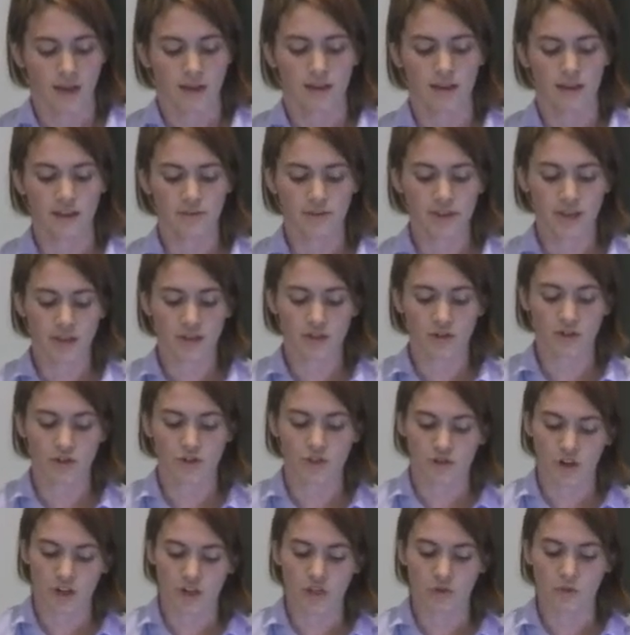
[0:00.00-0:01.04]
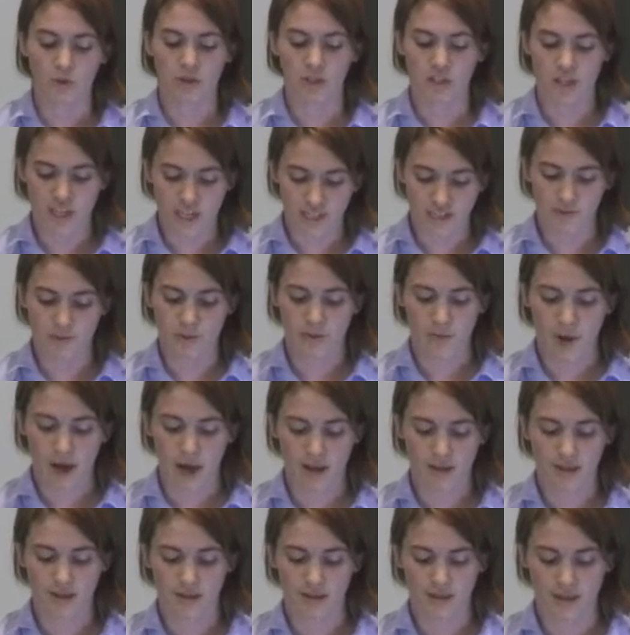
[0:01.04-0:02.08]
Living under structural adjustment
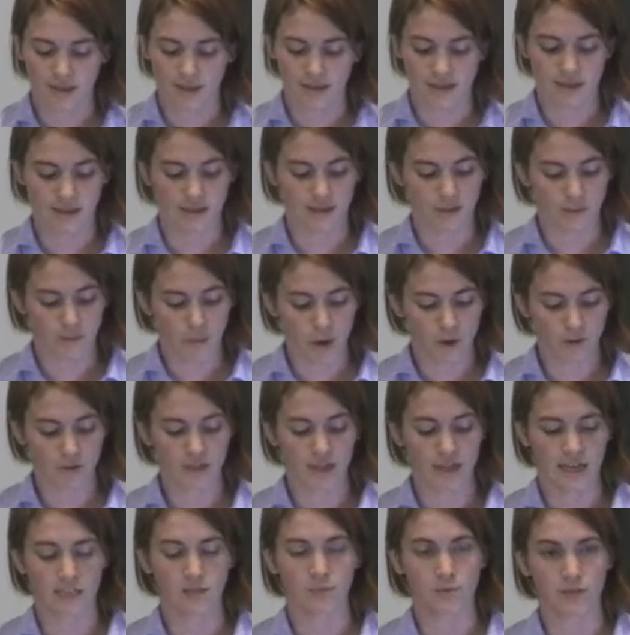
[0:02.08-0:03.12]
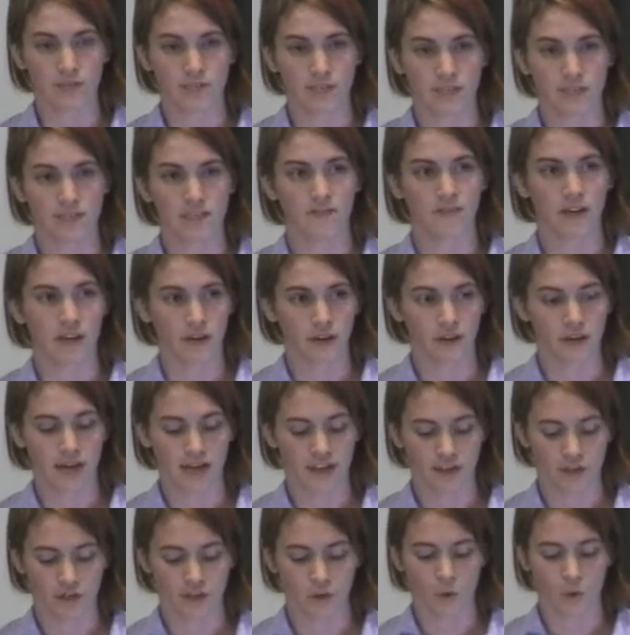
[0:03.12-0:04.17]
policies and the supposed expertise of
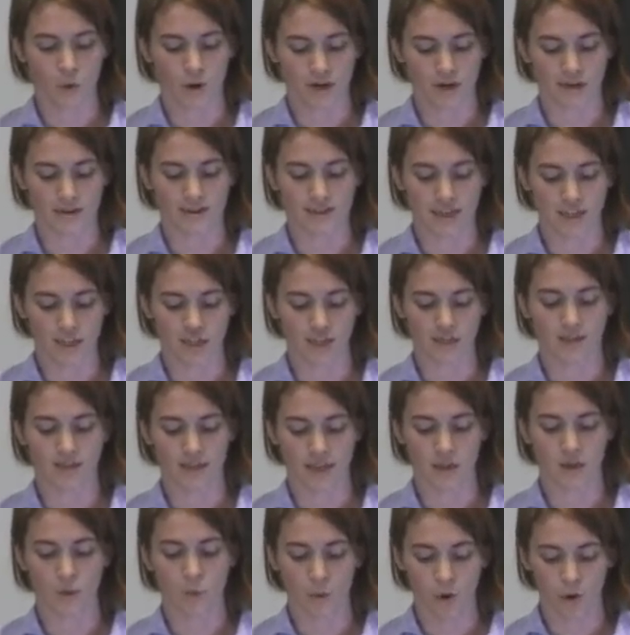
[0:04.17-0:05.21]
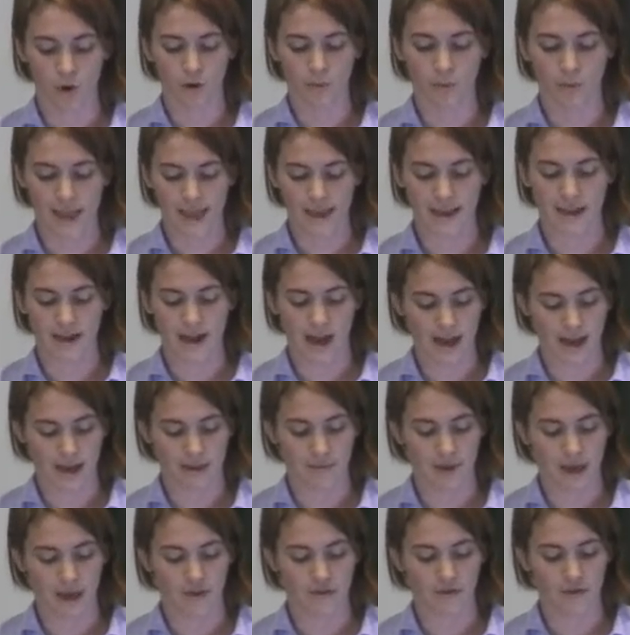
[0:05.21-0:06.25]
international organizations like the World Bank and
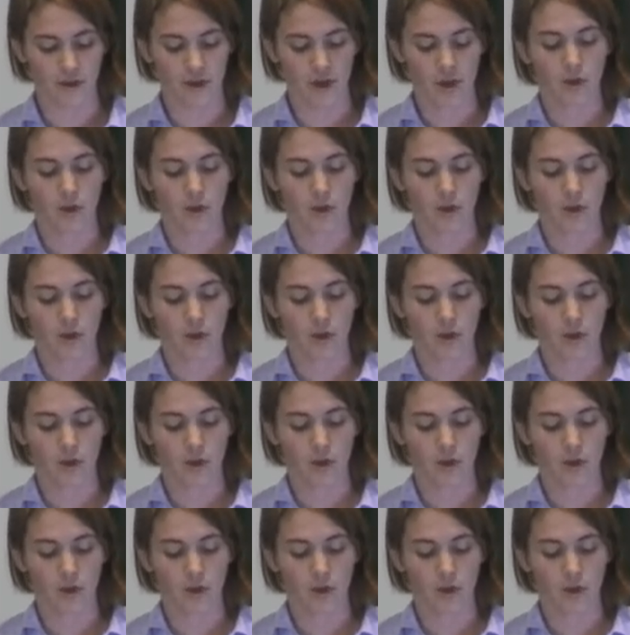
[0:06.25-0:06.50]
IMF,